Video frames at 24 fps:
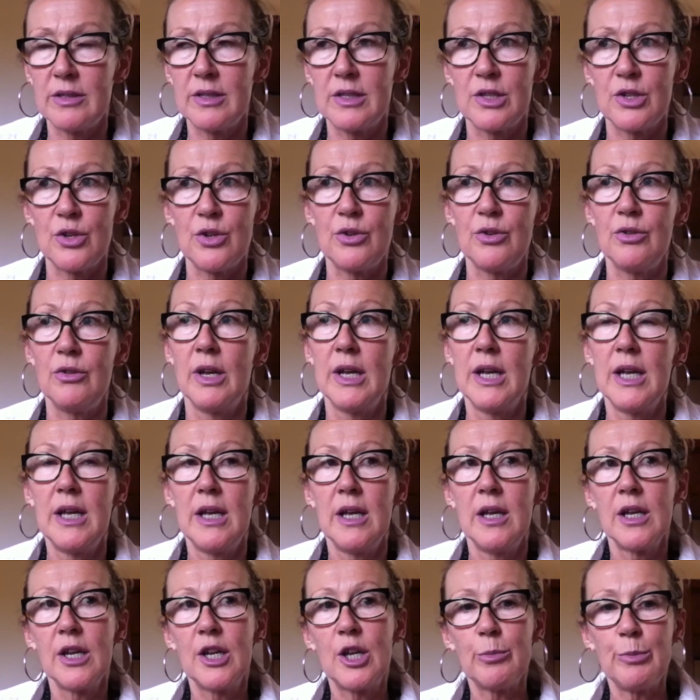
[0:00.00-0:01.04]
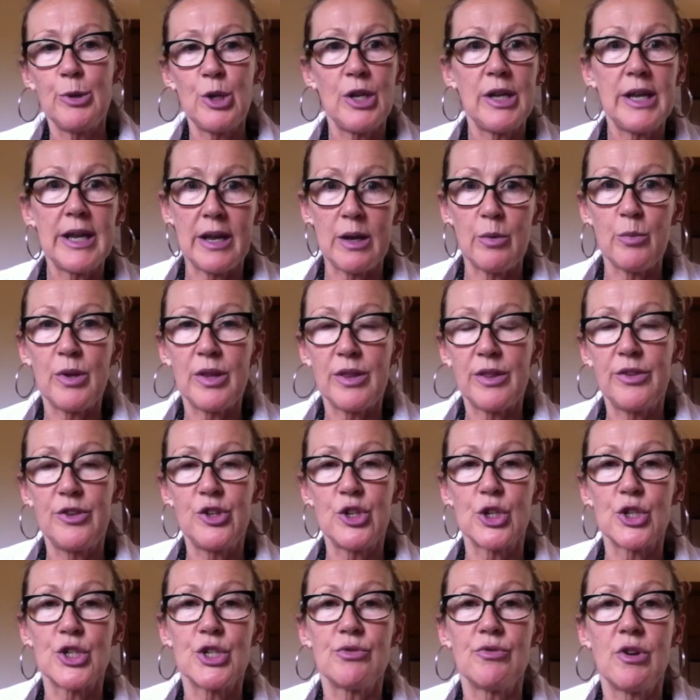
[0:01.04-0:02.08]
to communicate with
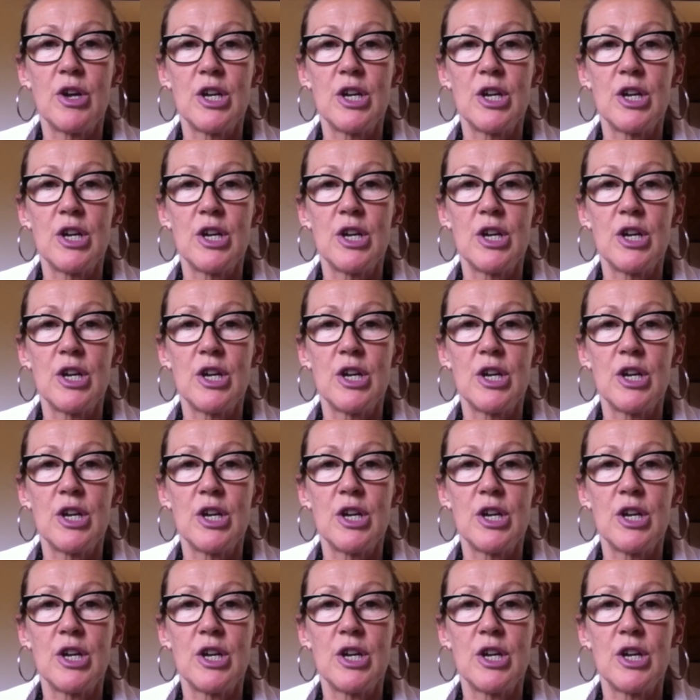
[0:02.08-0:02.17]
Dr.